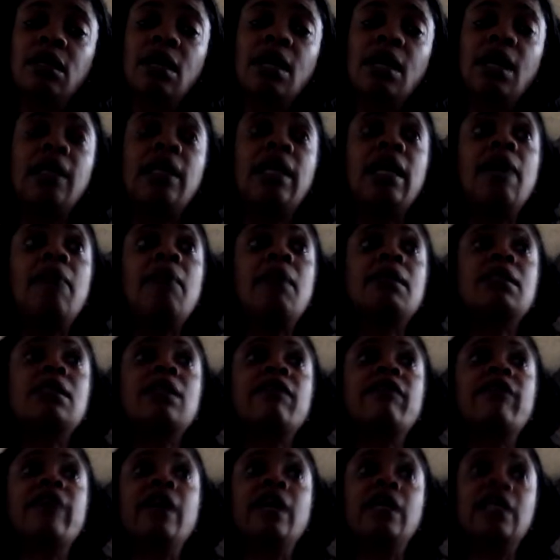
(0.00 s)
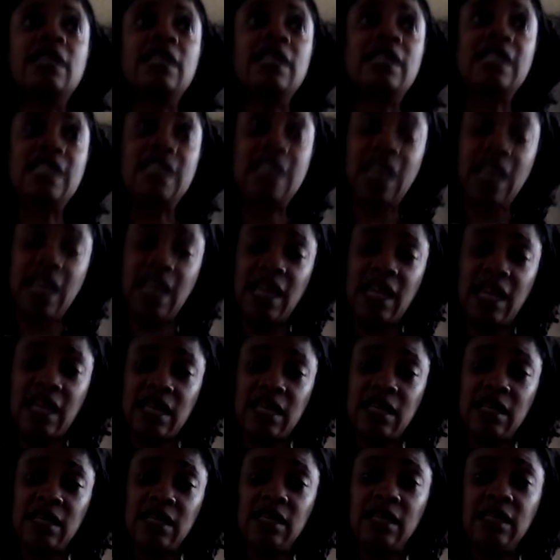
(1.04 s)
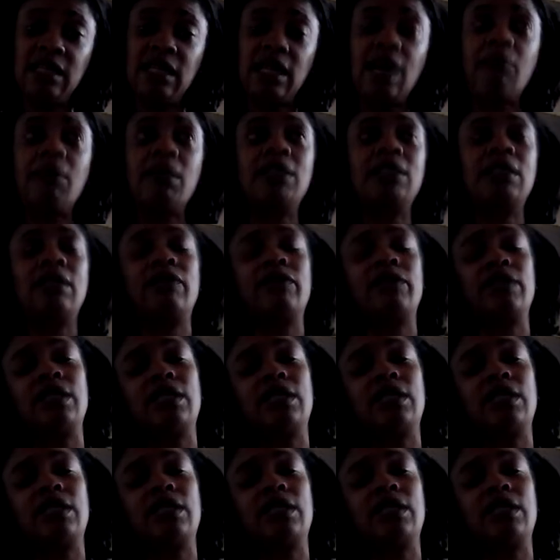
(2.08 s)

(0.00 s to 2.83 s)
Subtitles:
allow myself to understand, allow myself to